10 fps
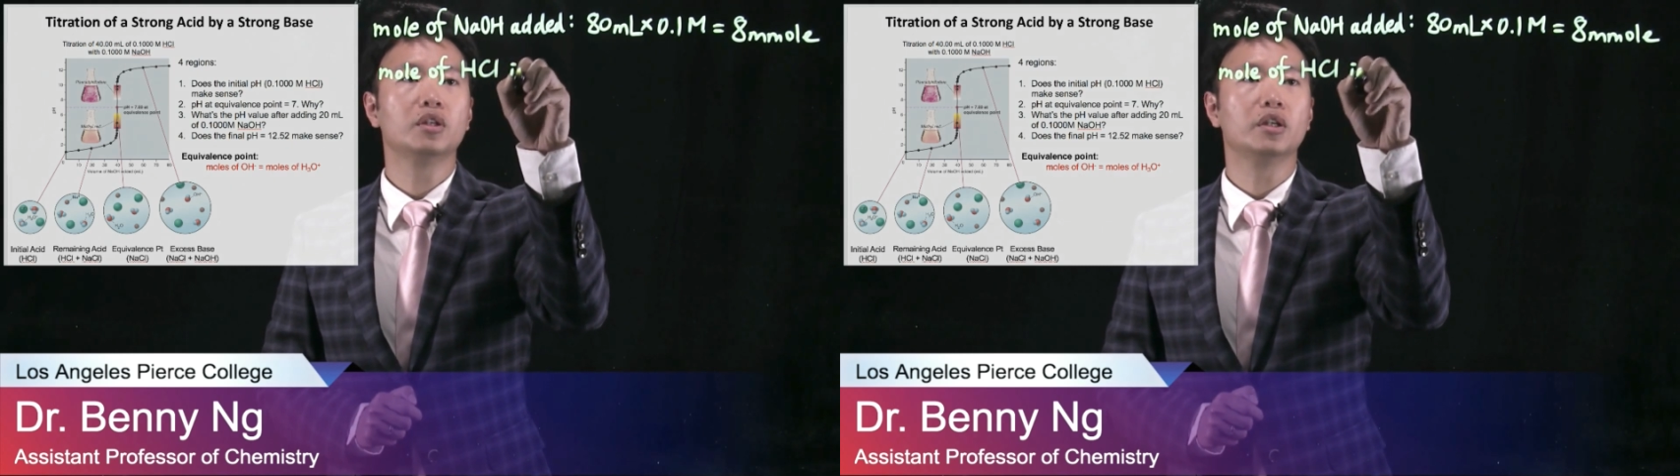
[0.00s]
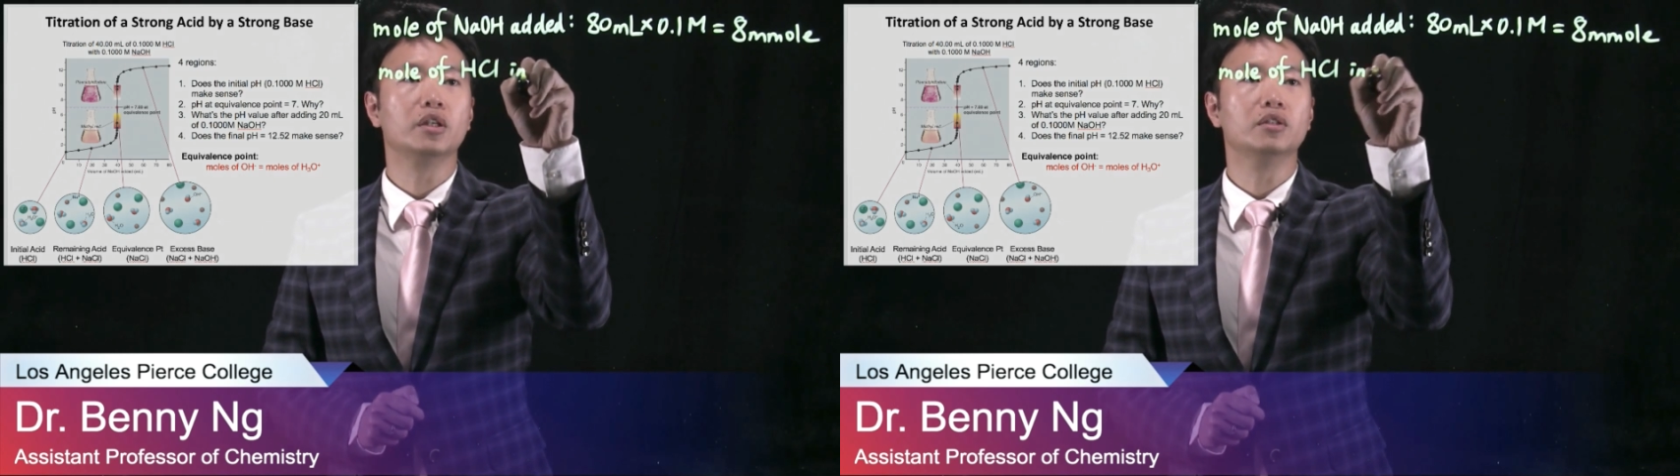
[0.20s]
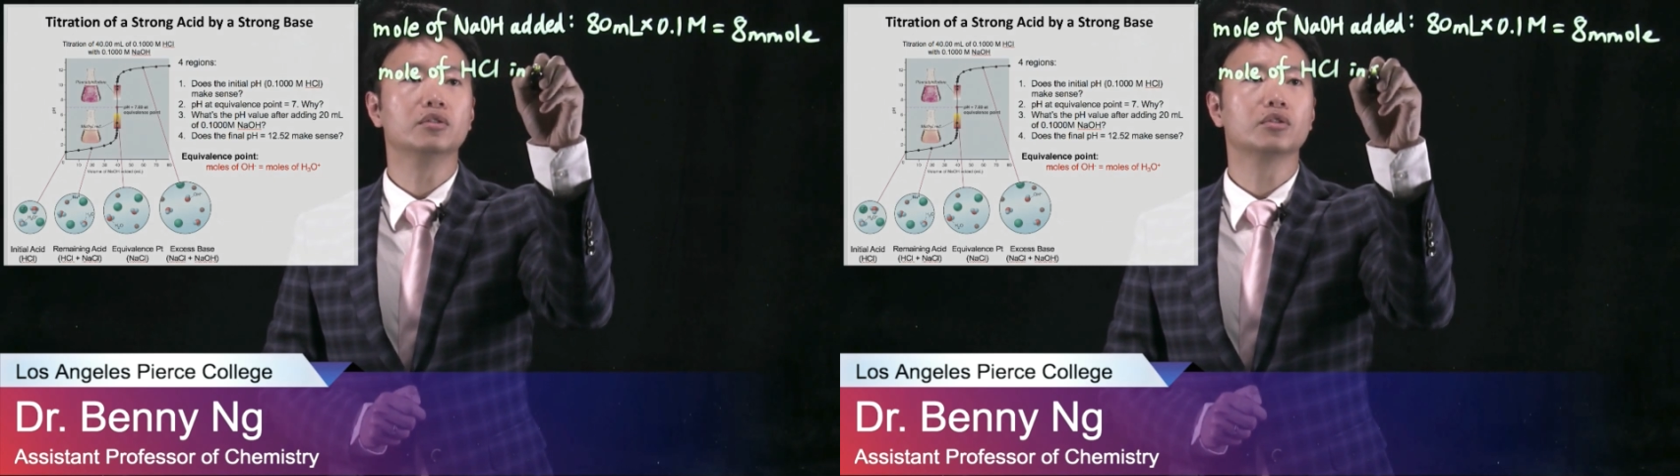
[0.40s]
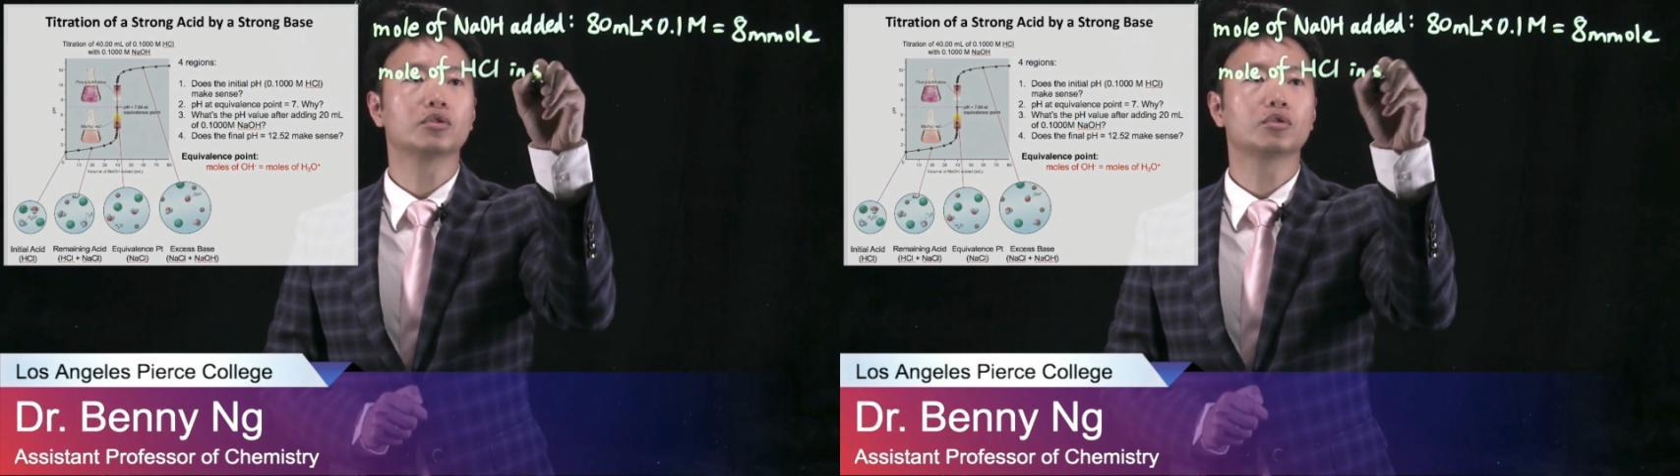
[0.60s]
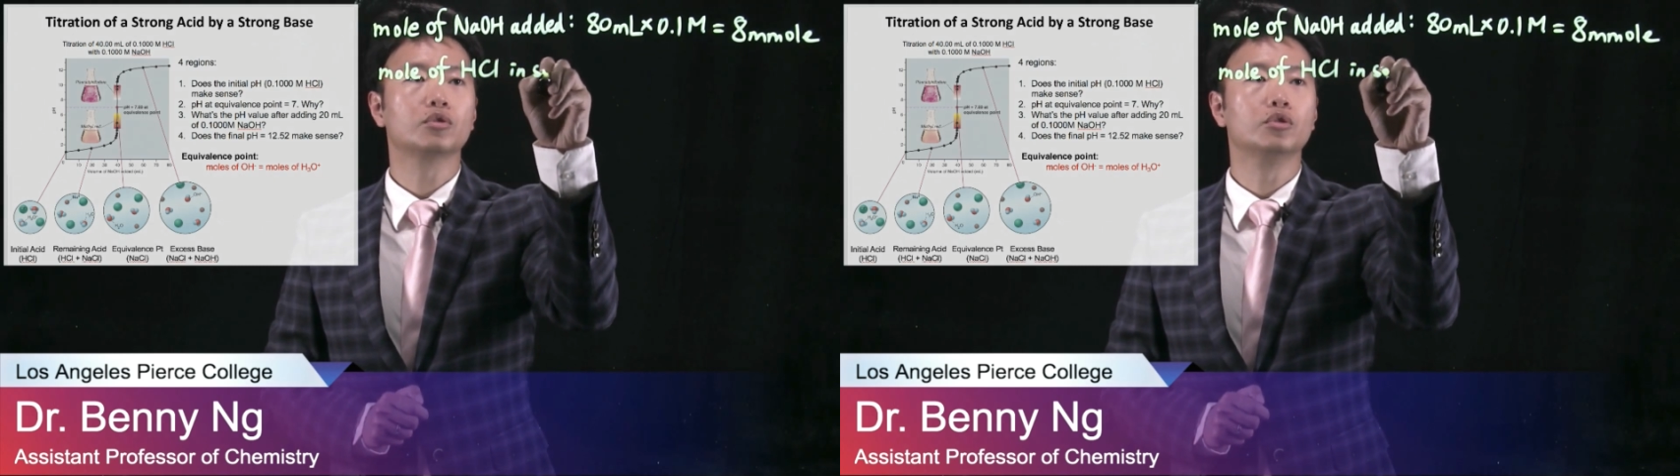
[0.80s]
in the
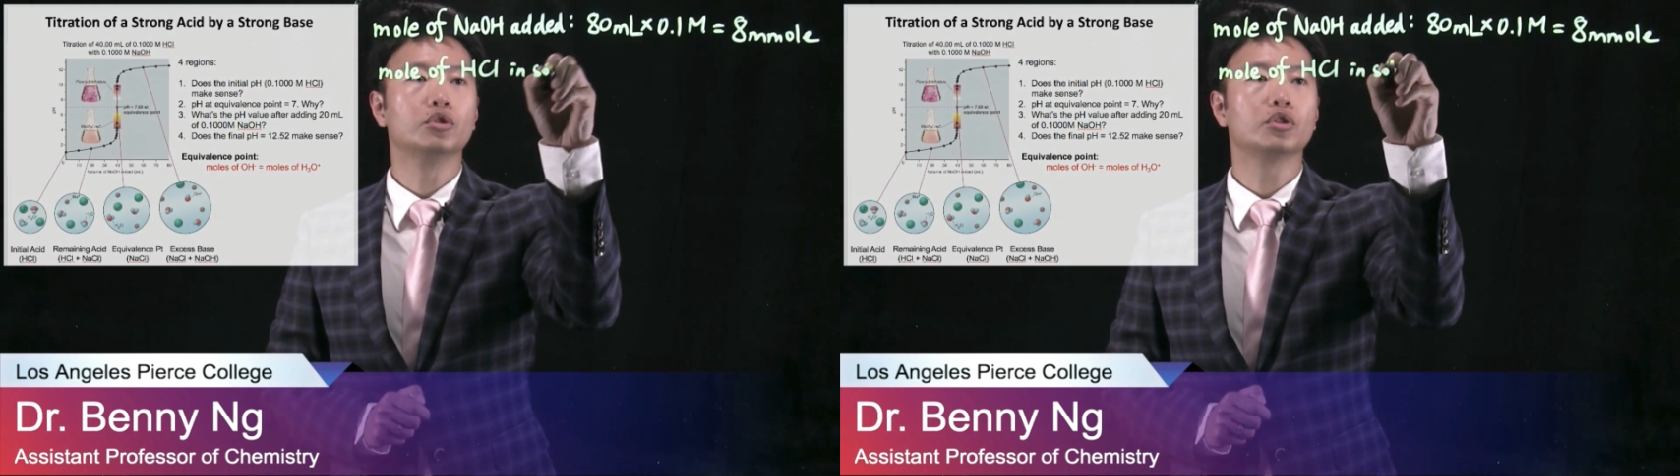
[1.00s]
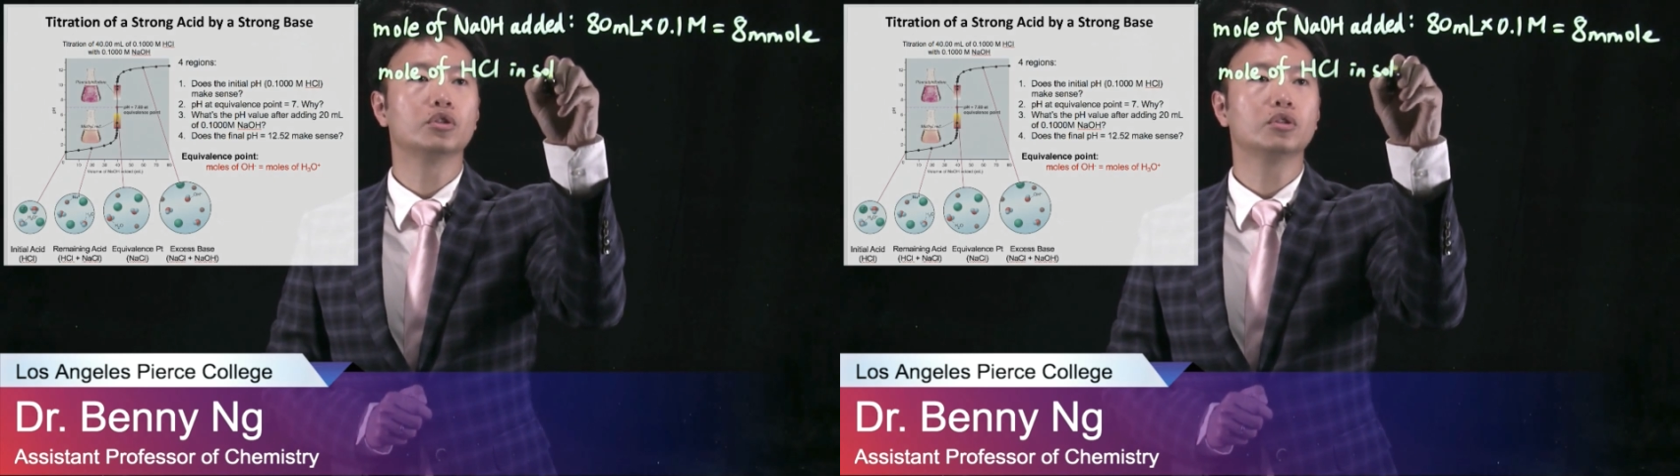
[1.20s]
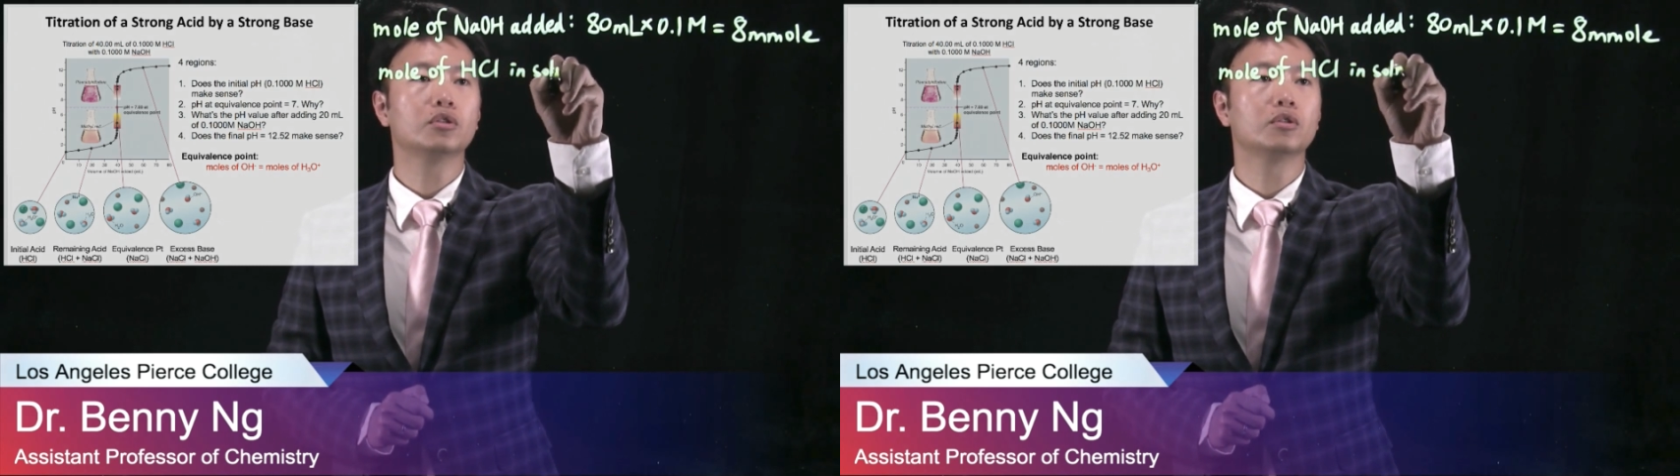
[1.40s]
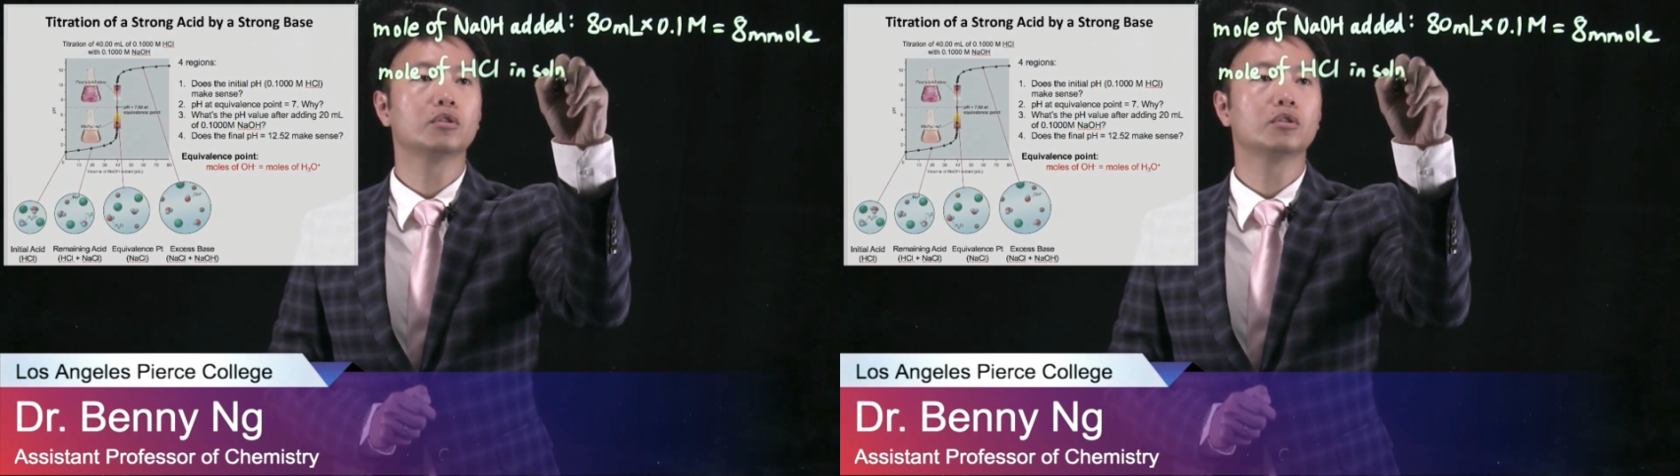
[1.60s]
solution